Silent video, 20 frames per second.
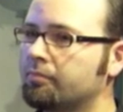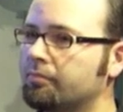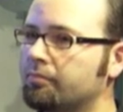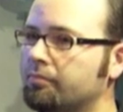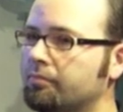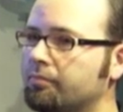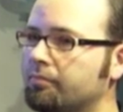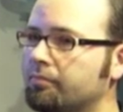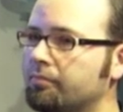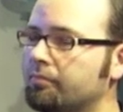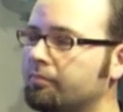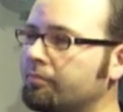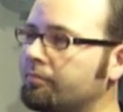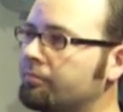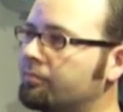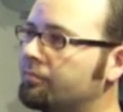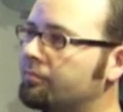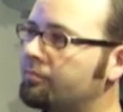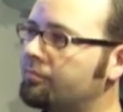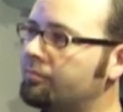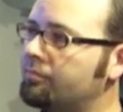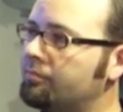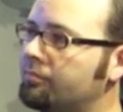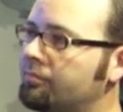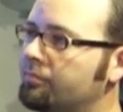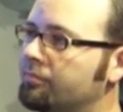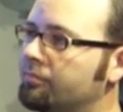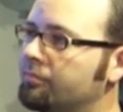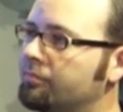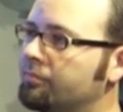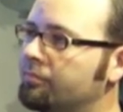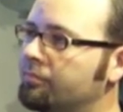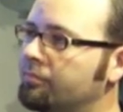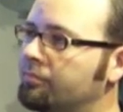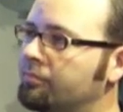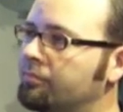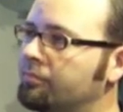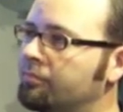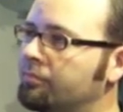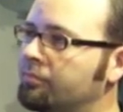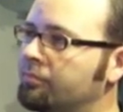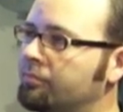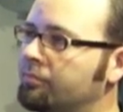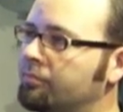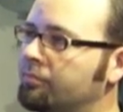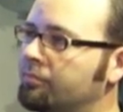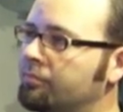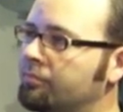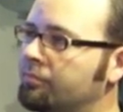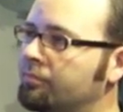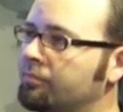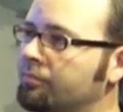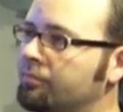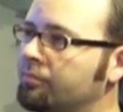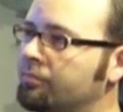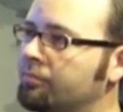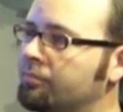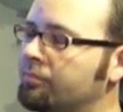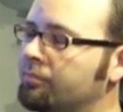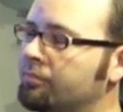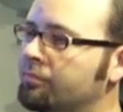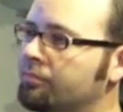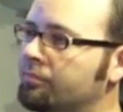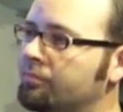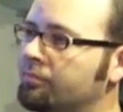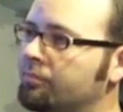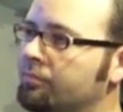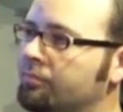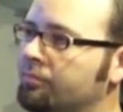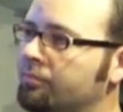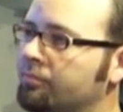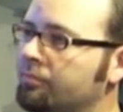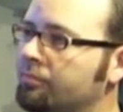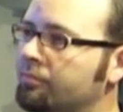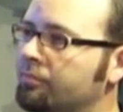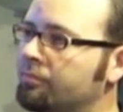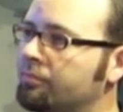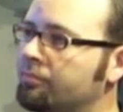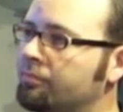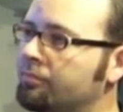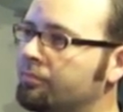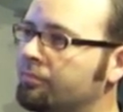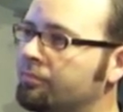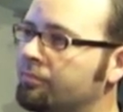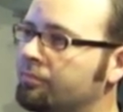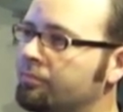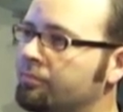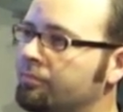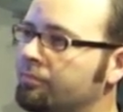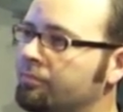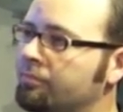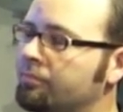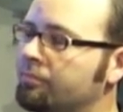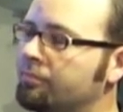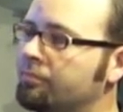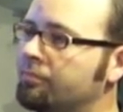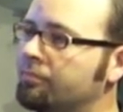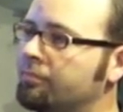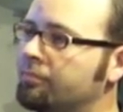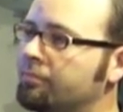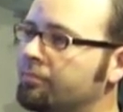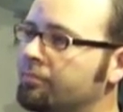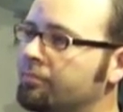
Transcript: (silent)